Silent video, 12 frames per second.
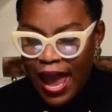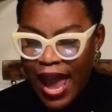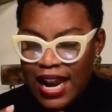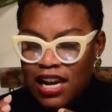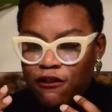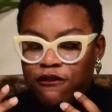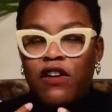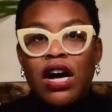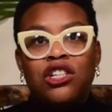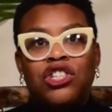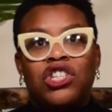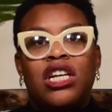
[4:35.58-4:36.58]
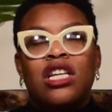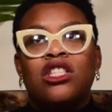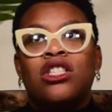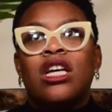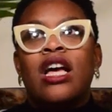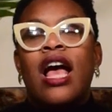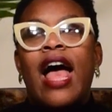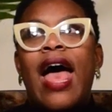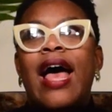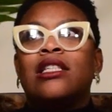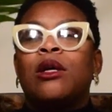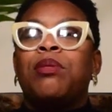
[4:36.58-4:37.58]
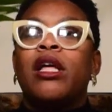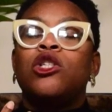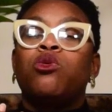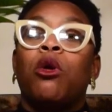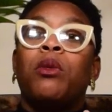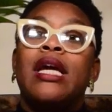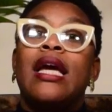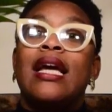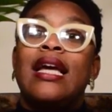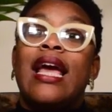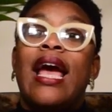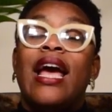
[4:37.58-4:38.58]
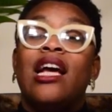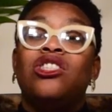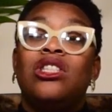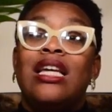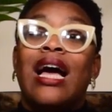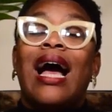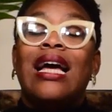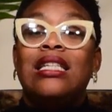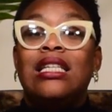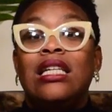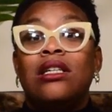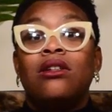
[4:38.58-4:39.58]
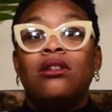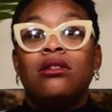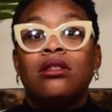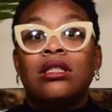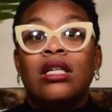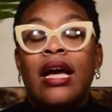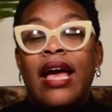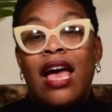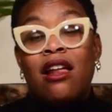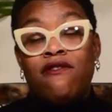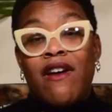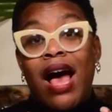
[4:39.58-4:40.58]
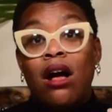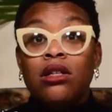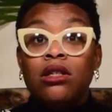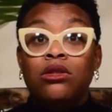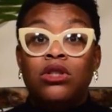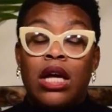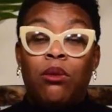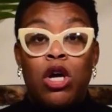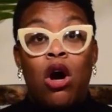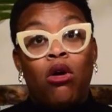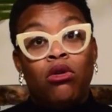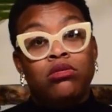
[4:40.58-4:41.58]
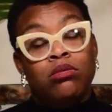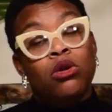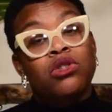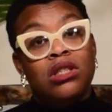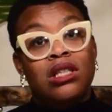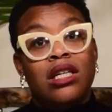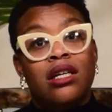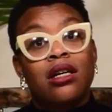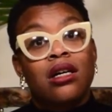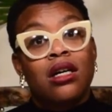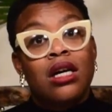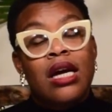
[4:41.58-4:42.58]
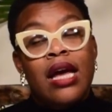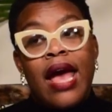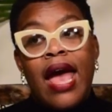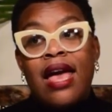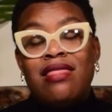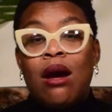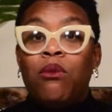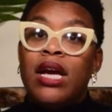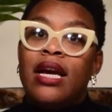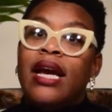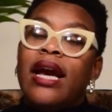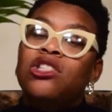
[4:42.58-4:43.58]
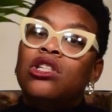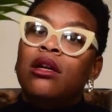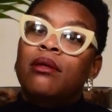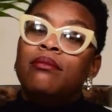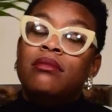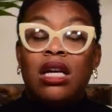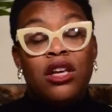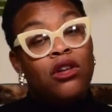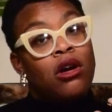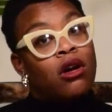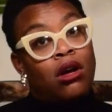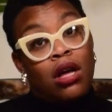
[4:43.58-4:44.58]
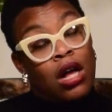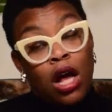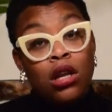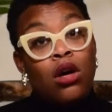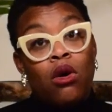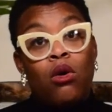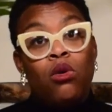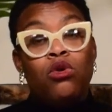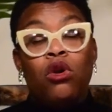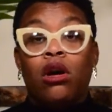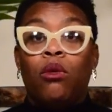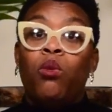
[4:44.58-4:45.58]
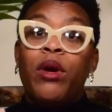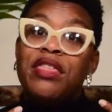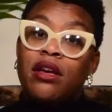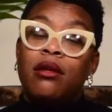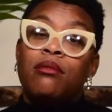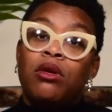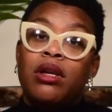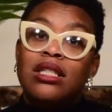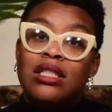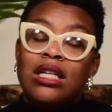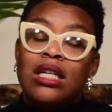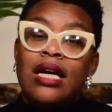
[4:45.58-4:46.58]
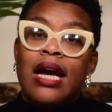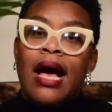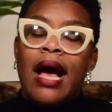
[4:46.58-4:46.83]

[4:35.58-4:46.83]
it functions as a place where we engage the ideals and values that we hold most dear, and that we engage them either alone or with community.